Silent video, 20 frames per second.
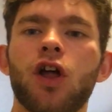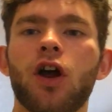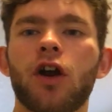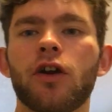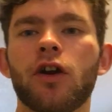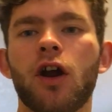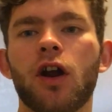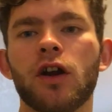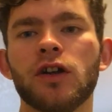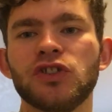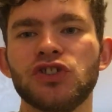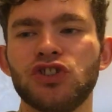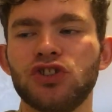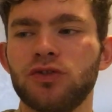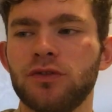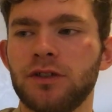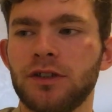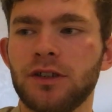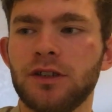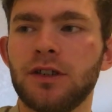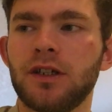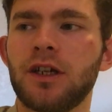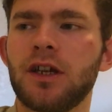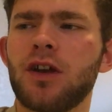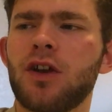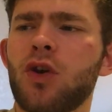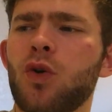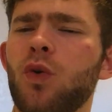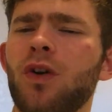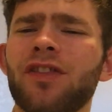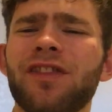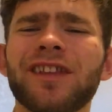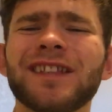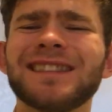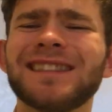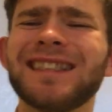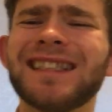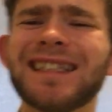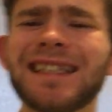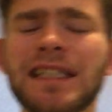Earnhardt Jr. with
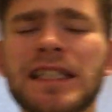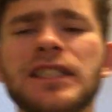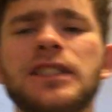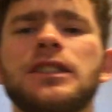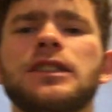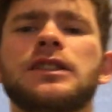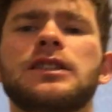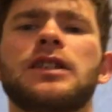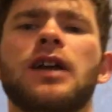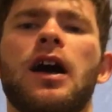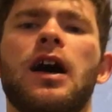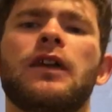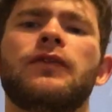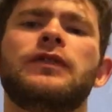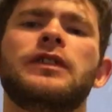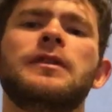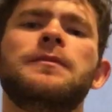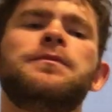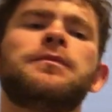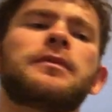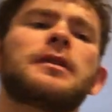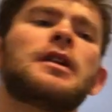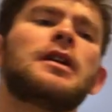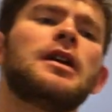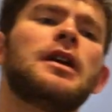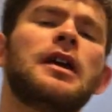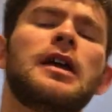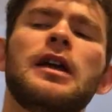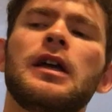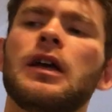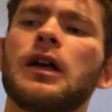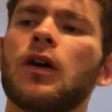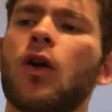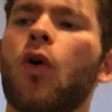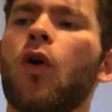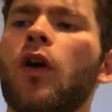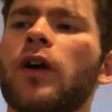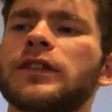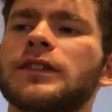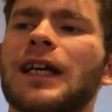his delicious coffee,
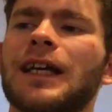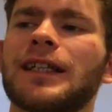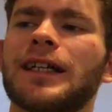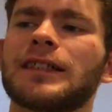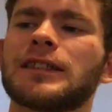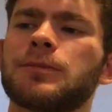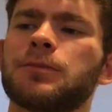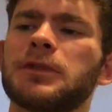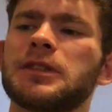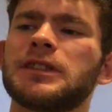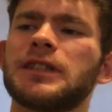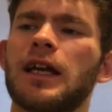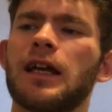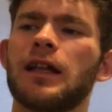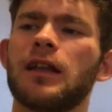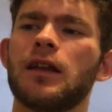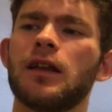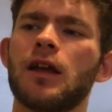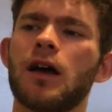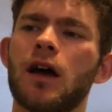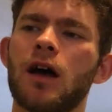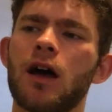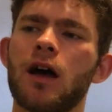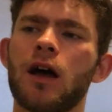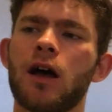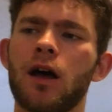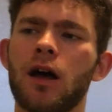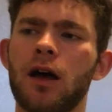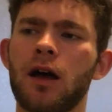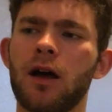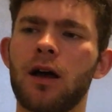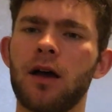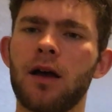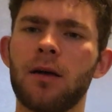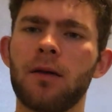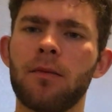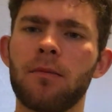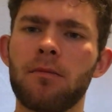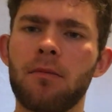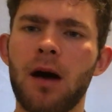or as I like to pretend,
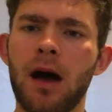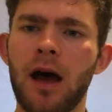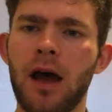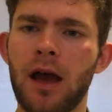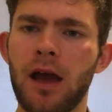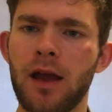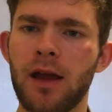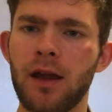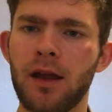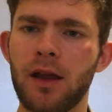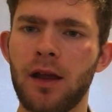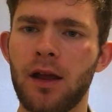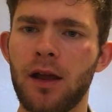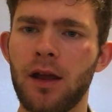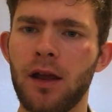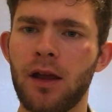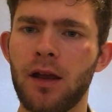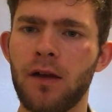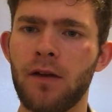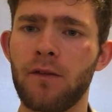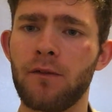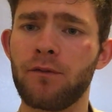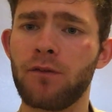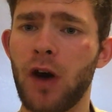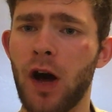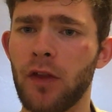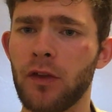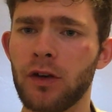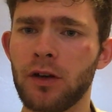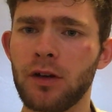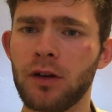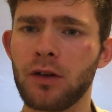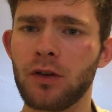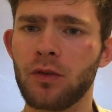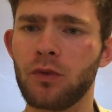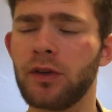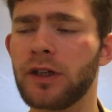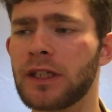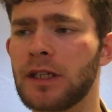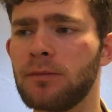my father,
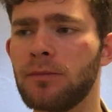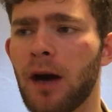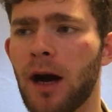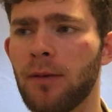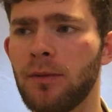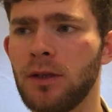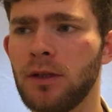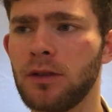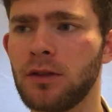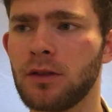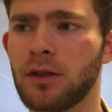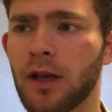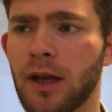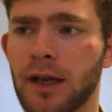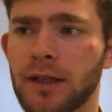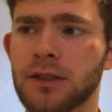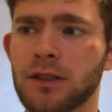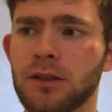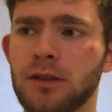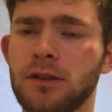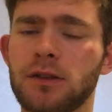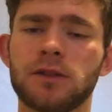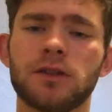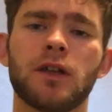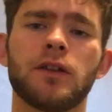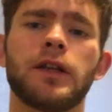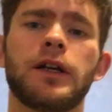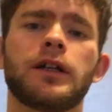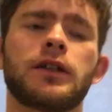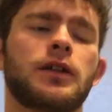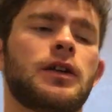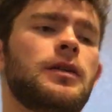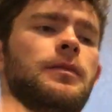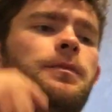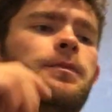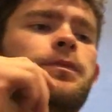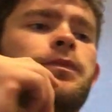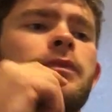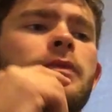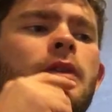Ricky Bobby, actually, is on that cup.
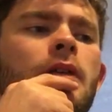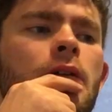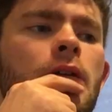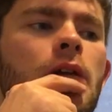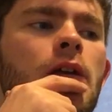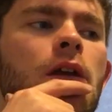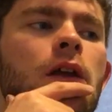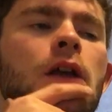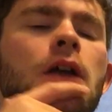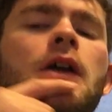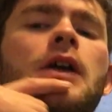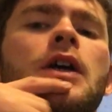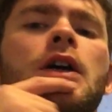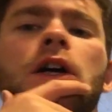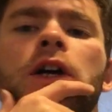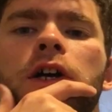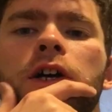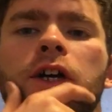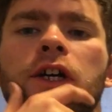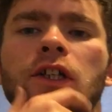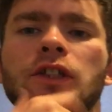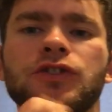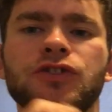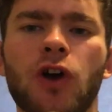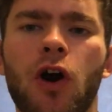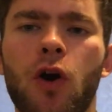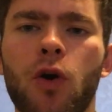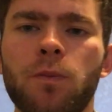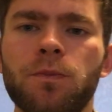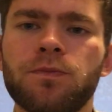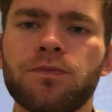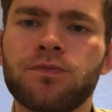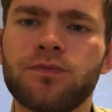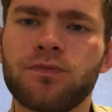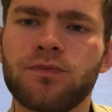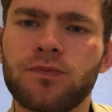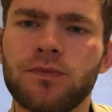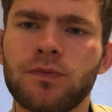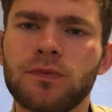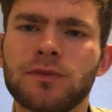So,
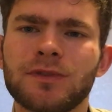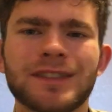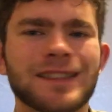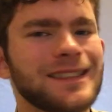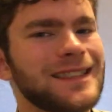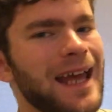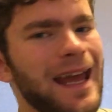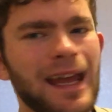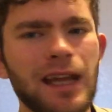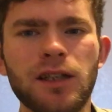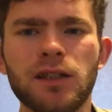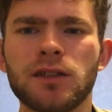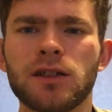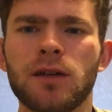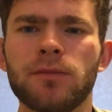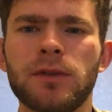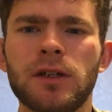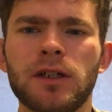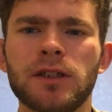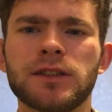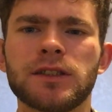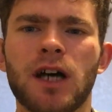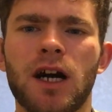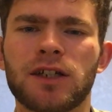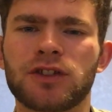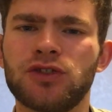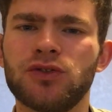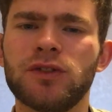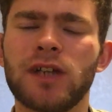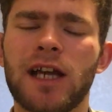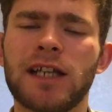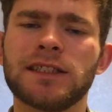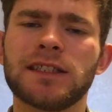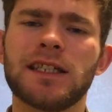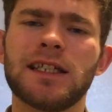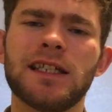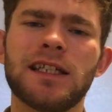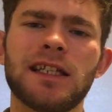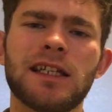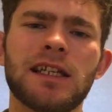today I'm here to talk to you guys
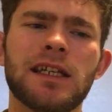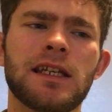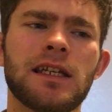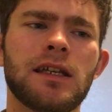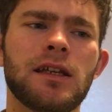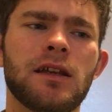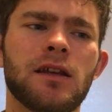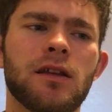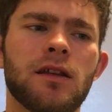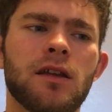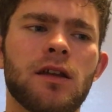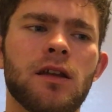in